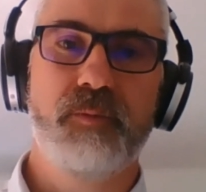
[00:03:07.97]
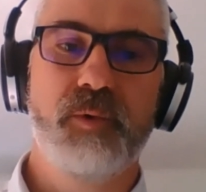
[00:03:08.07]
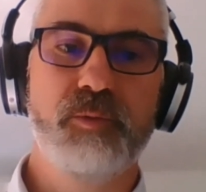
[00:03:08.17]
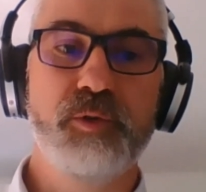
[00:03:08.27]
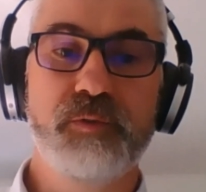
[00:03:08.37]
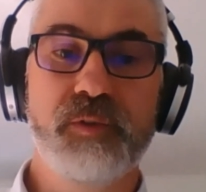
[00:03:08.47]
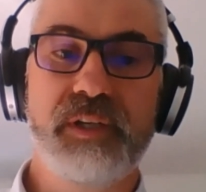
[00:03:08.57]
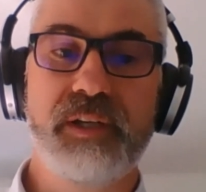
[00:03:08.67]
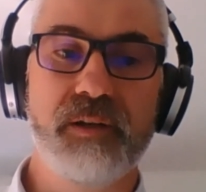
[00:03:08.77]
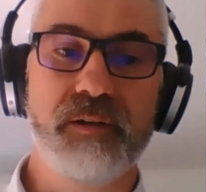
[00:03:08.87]
will move the
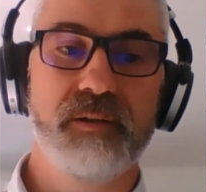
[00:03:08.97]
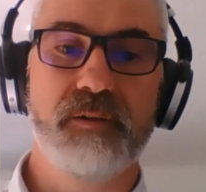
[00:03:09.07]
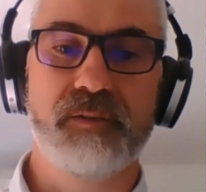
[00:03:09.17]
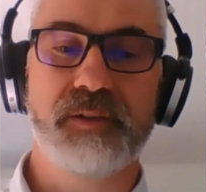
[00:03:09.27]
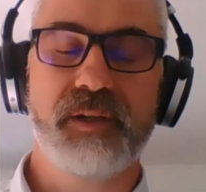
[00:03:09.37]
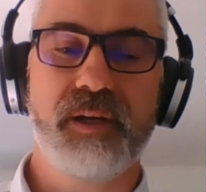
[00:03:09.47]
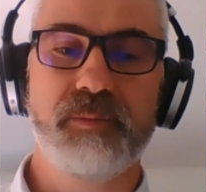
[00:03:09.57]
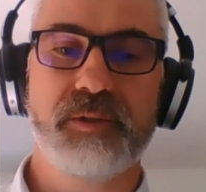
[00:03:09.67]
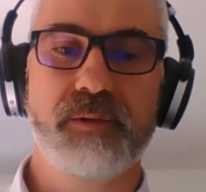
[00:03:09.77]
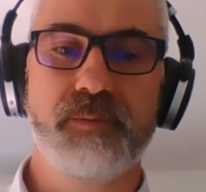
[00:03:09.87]
needle over
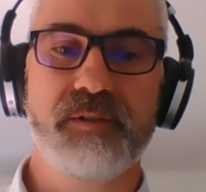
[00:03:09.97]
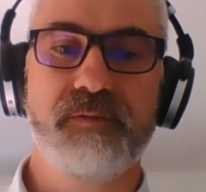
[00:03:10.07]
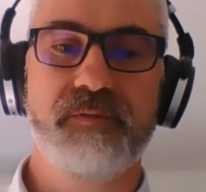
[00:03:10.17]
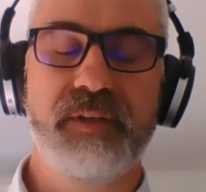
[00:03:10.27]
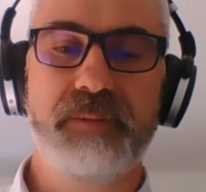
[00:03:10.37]
time in terms of